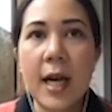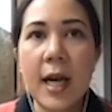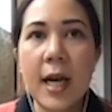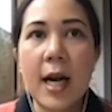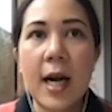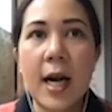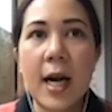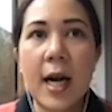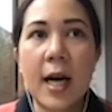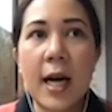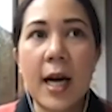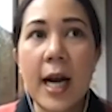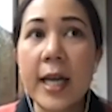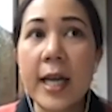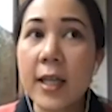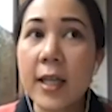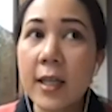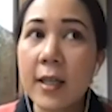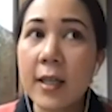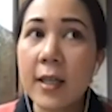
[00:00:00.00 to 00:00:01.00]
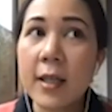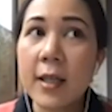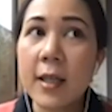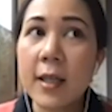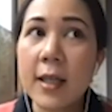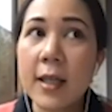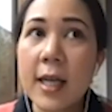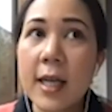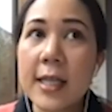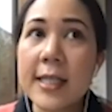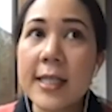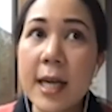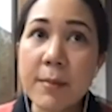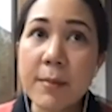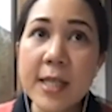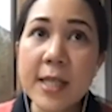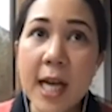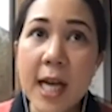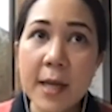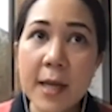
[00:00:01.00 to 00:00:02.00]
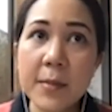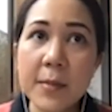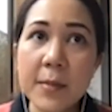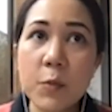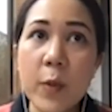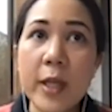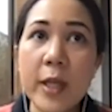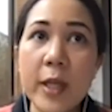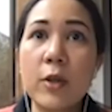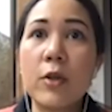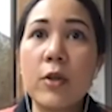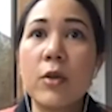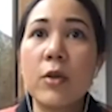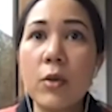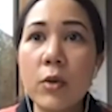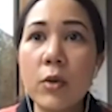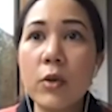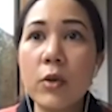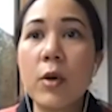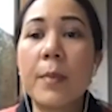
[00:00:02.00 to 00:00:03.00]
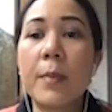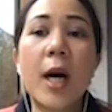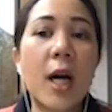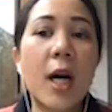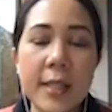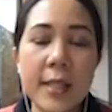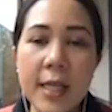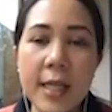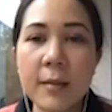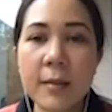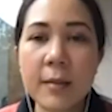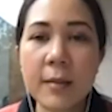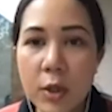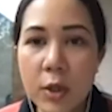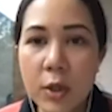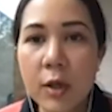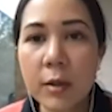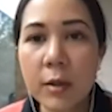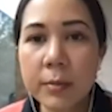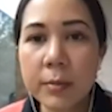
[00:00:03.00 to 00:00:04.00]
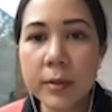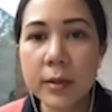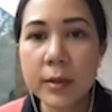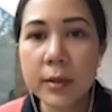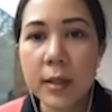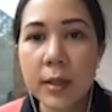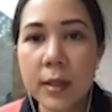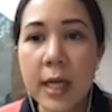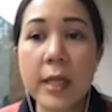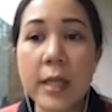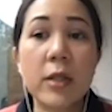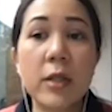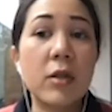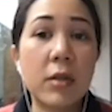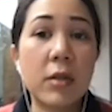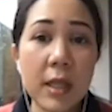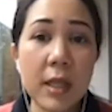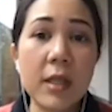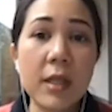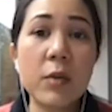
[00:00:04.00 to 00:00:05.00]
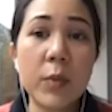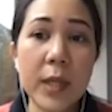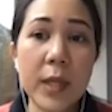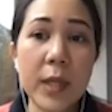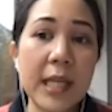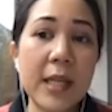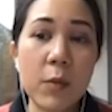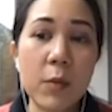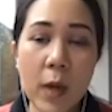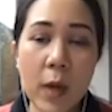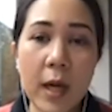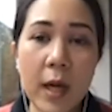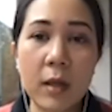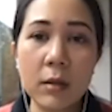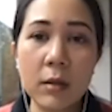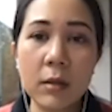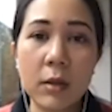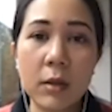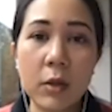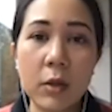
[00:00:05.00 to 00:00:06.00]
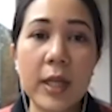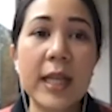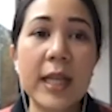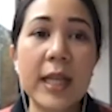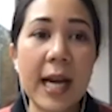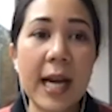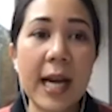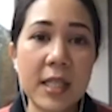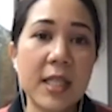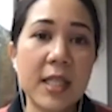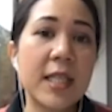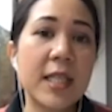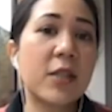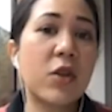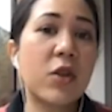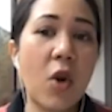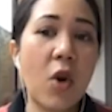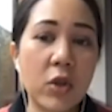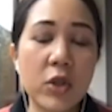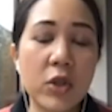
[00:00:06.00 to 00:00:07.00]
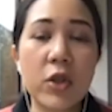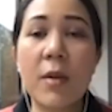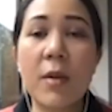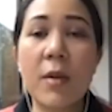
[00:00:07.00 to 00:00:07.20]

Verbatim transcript: I sometimes when you do your part-time job and you did it really well, you can actually talk to your